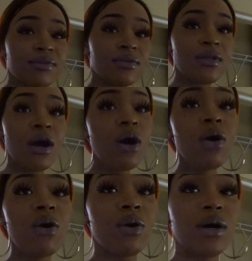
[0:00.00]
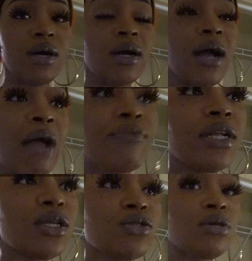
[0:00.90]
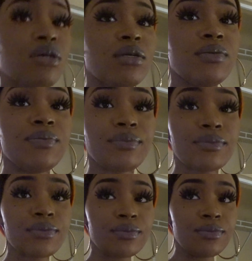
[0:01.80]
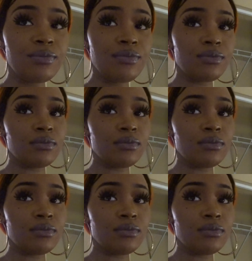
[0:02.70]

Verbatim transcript: No, I really do. This thing, this thing, like you get